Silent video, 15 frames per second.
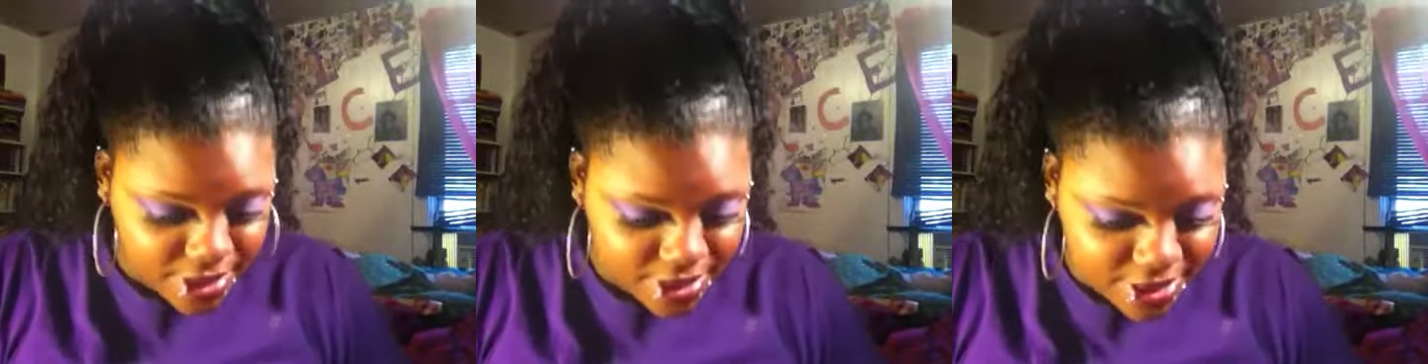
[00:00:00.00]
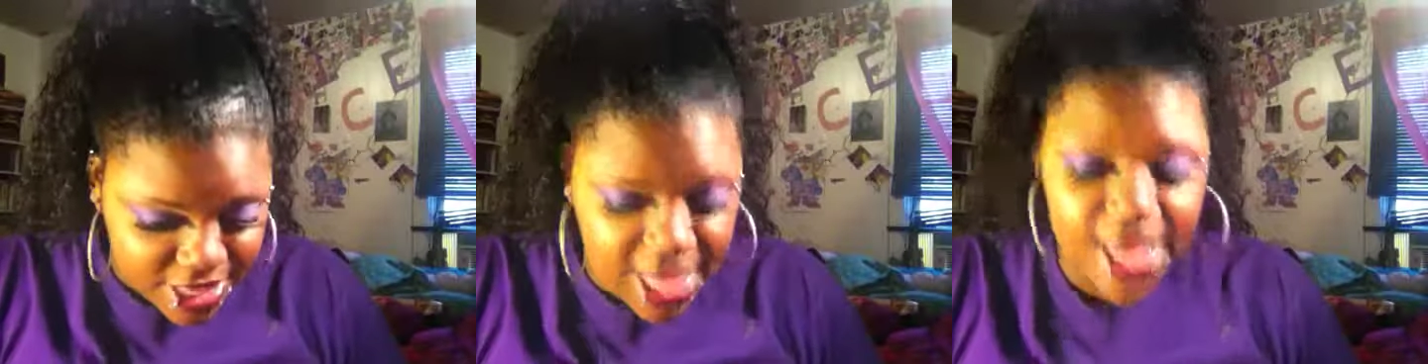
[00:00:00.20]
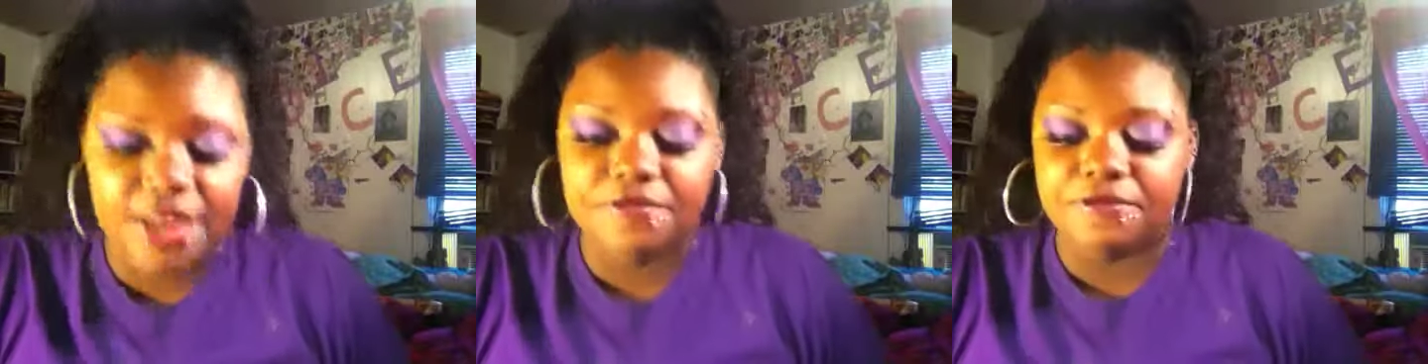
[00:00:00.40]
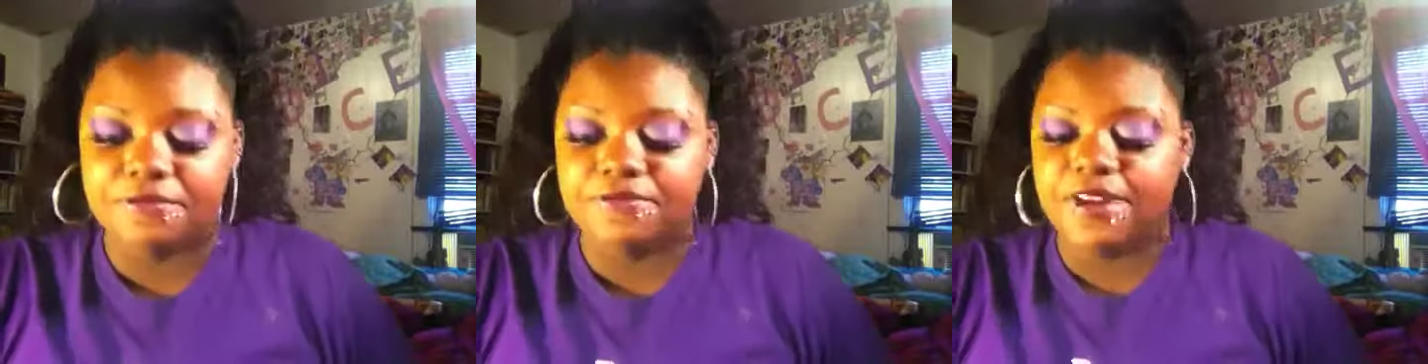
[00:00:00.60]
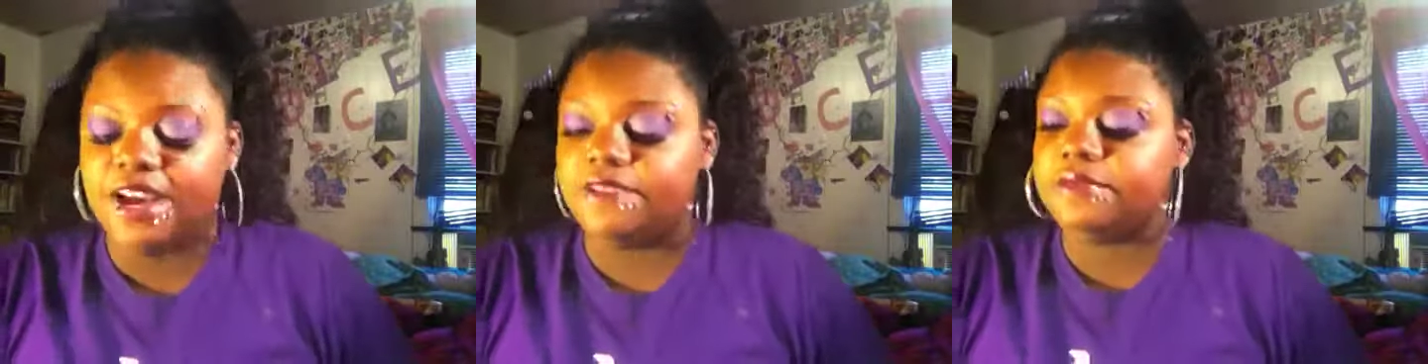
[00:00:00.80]
Then from
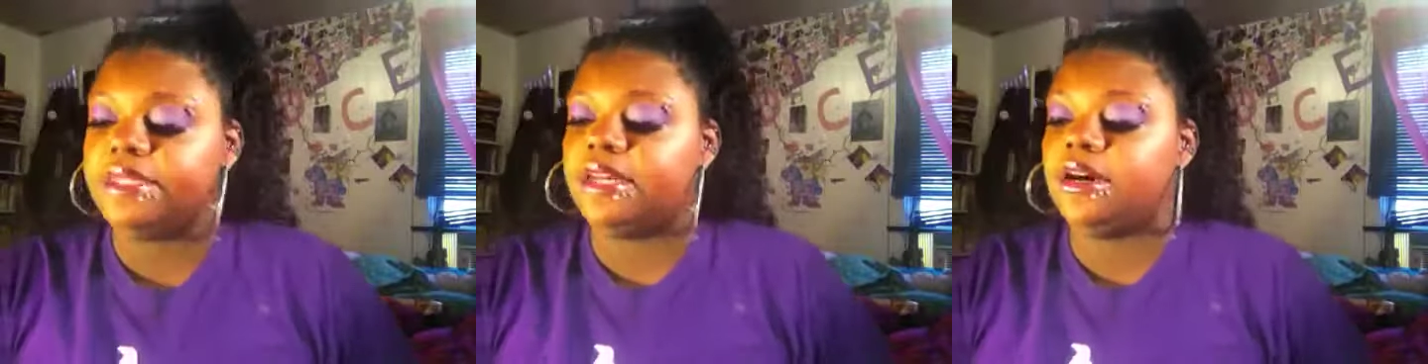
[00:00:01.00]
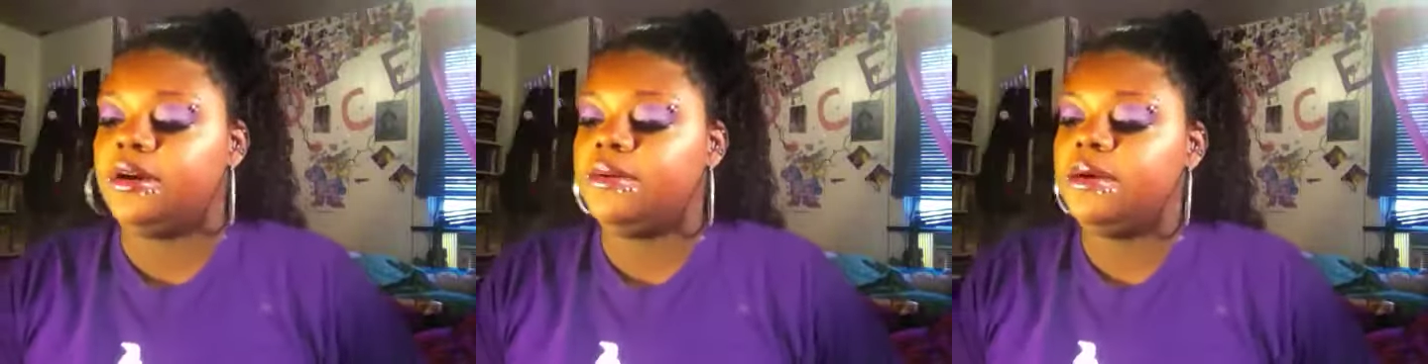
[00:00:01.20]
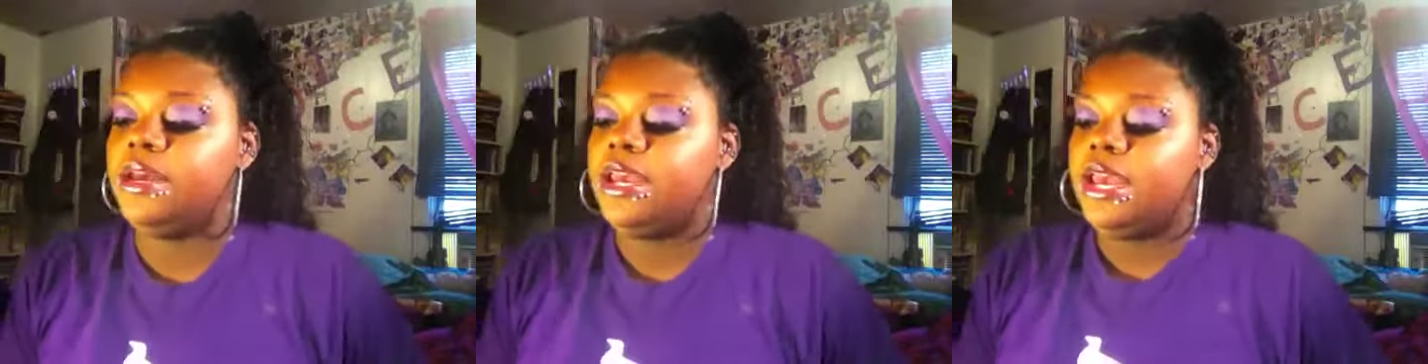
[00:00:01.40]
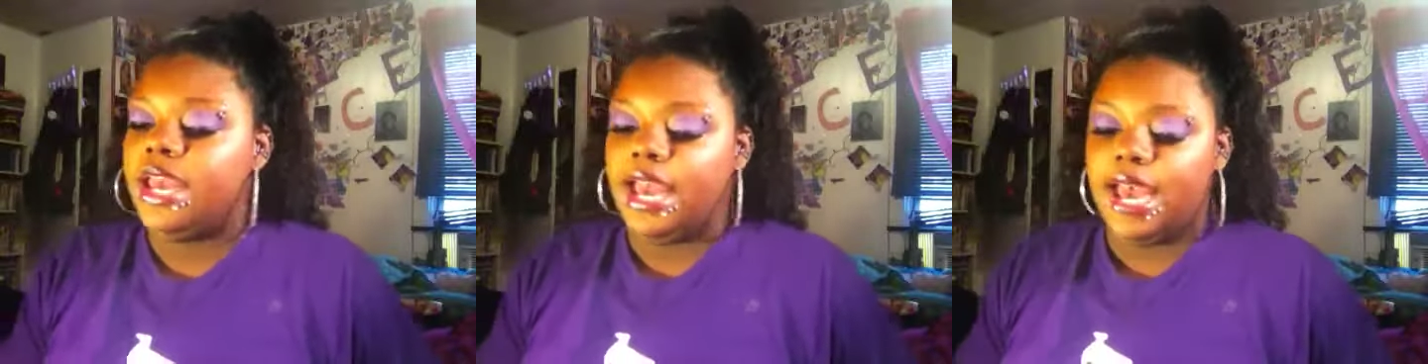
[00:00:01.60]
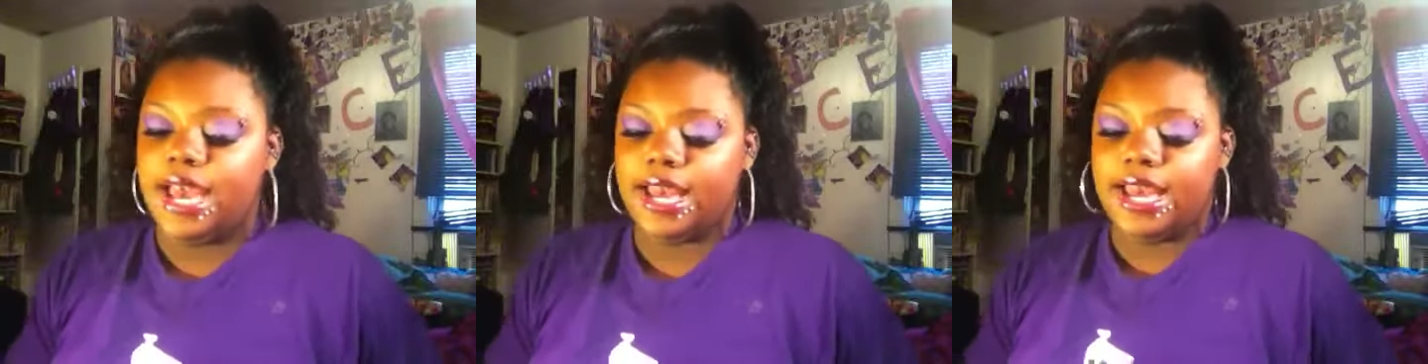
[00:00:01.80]
Five Below,
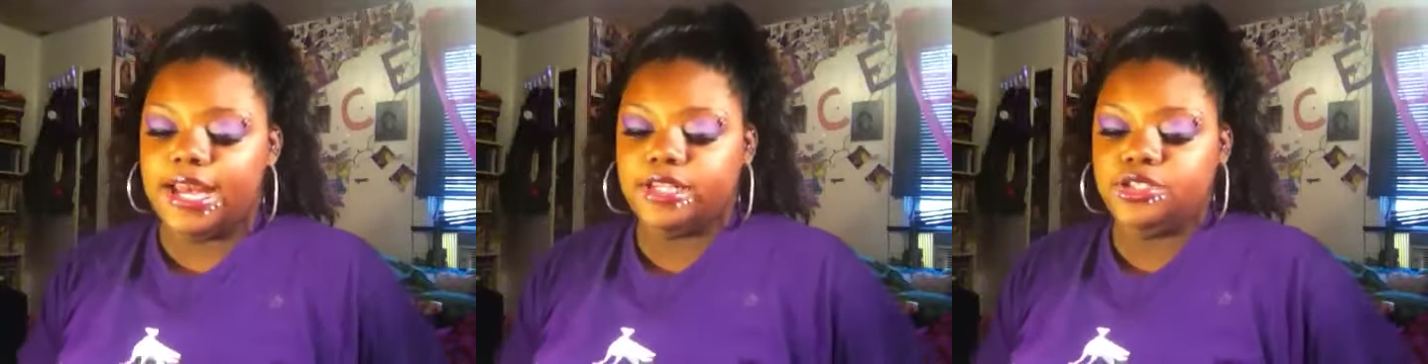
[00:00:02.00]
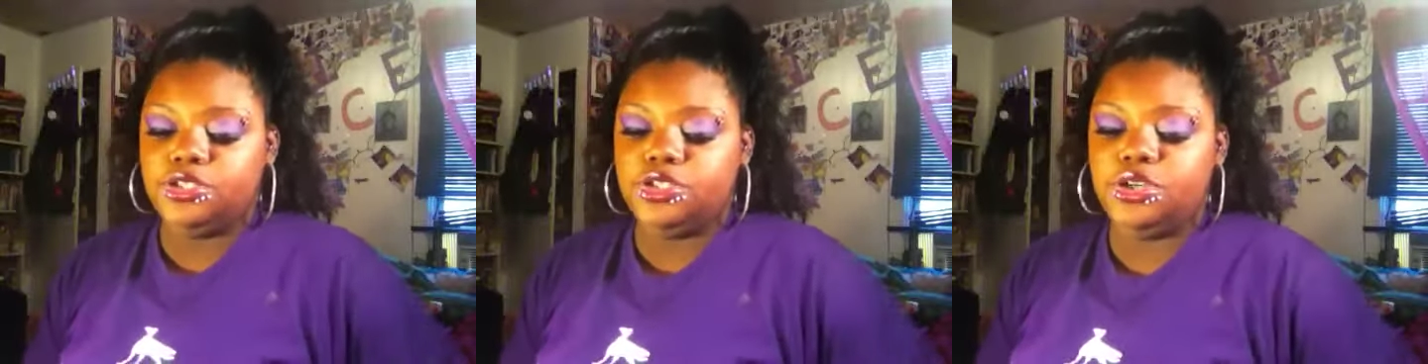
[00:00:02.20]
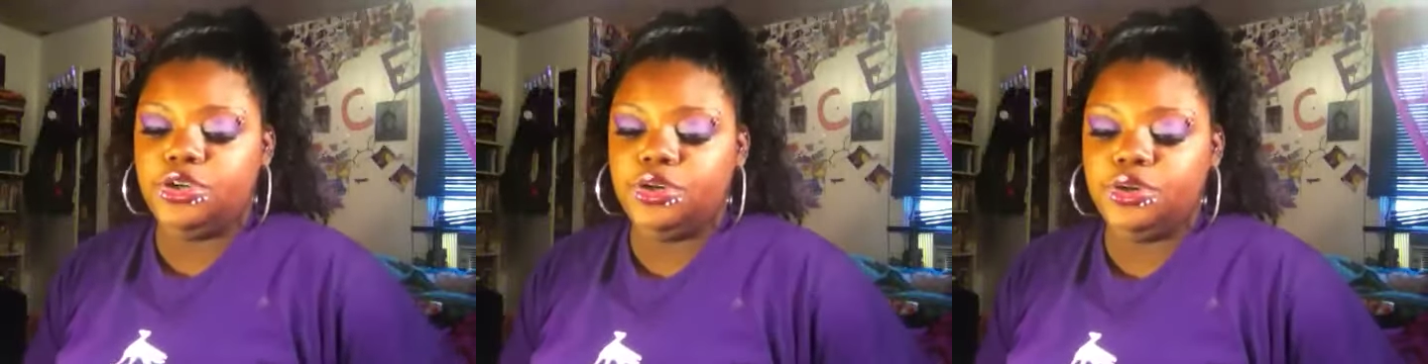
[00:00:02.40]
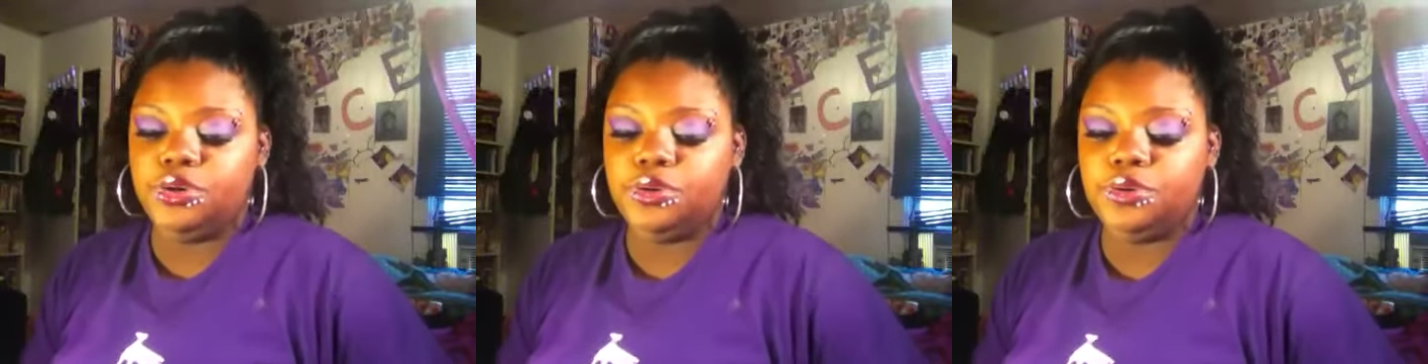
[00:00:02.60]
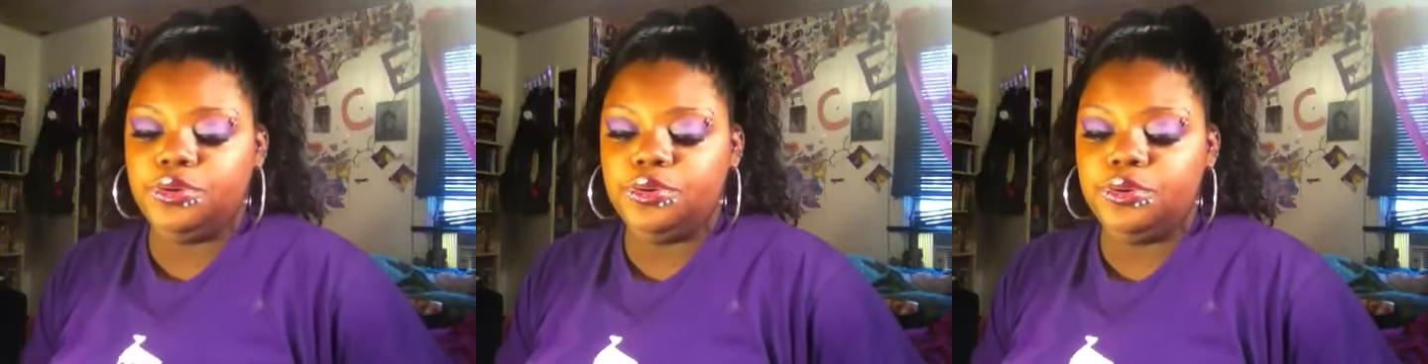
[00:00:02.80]
I got
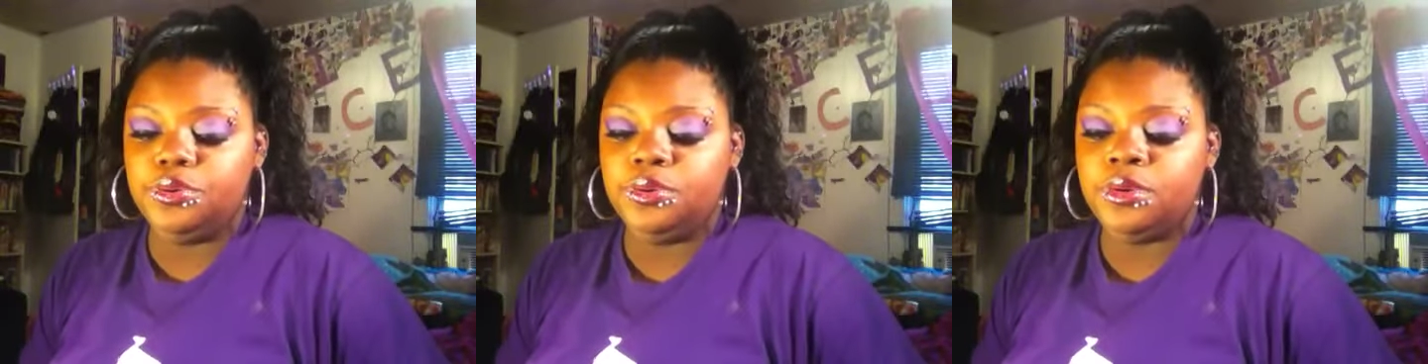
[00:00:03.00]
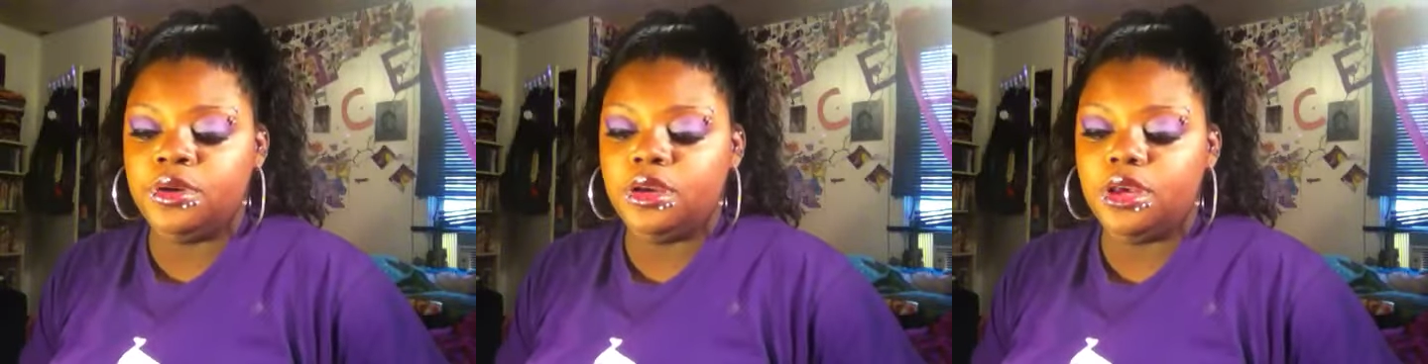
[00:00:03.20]
two...